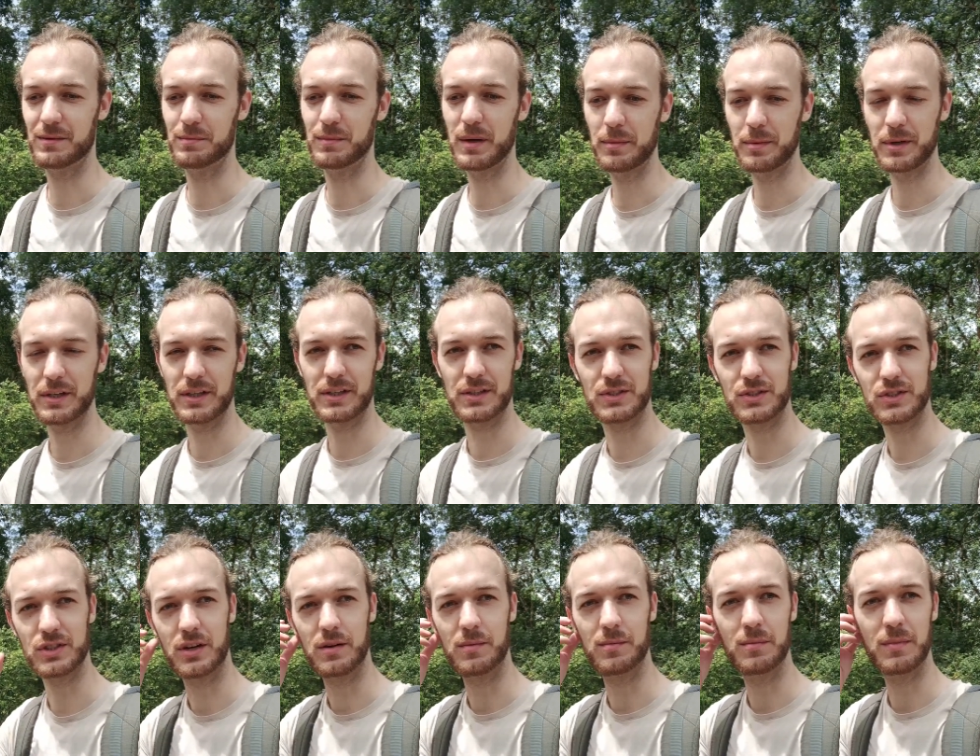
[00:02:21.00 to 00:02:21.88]
maybe
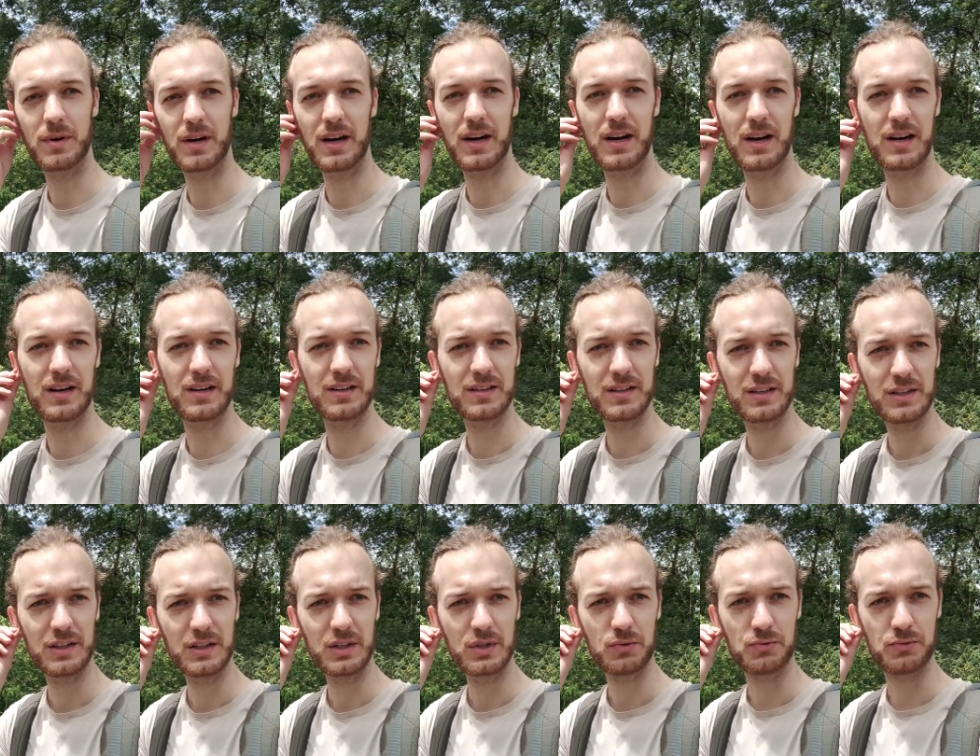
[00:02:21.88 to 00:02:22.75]
some
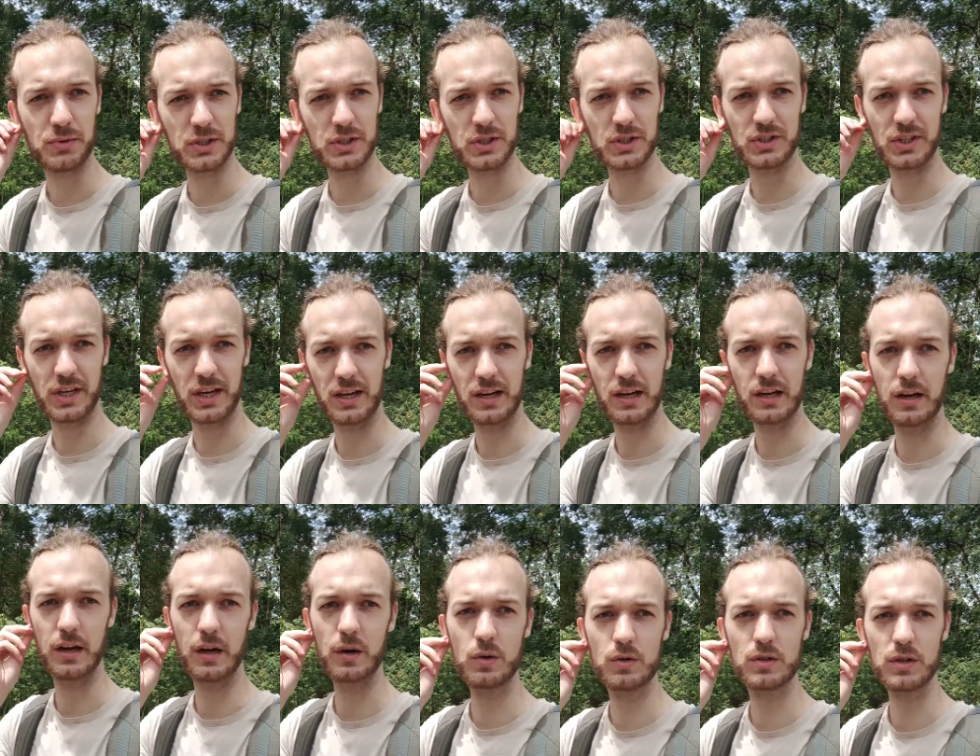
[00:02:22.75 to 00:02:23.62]
visiting a
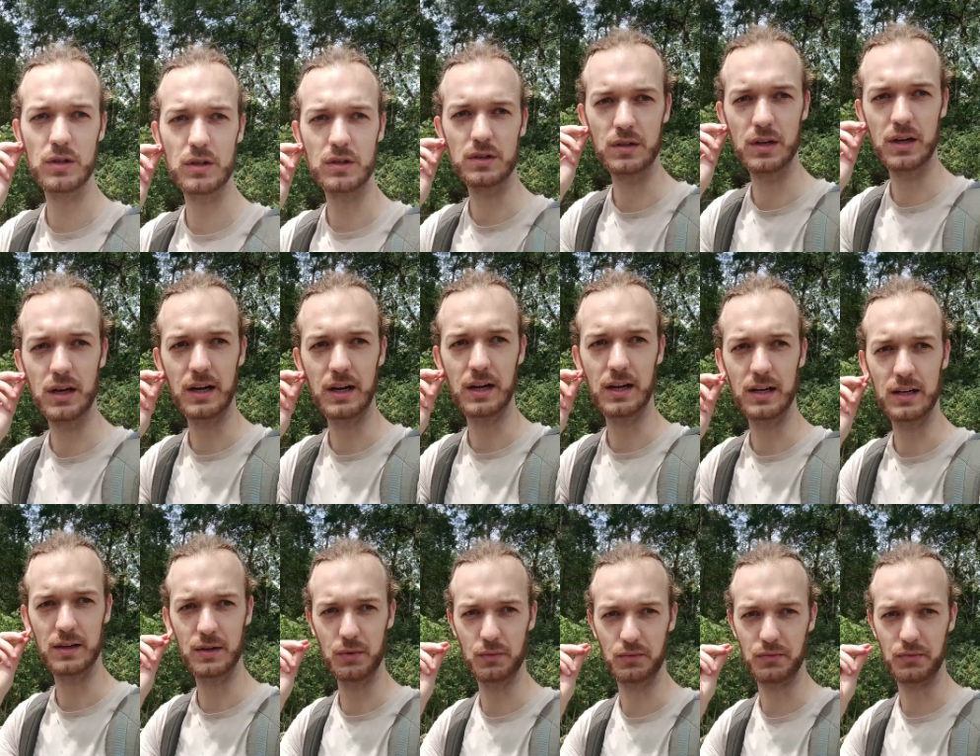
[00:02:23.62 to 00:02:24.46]
local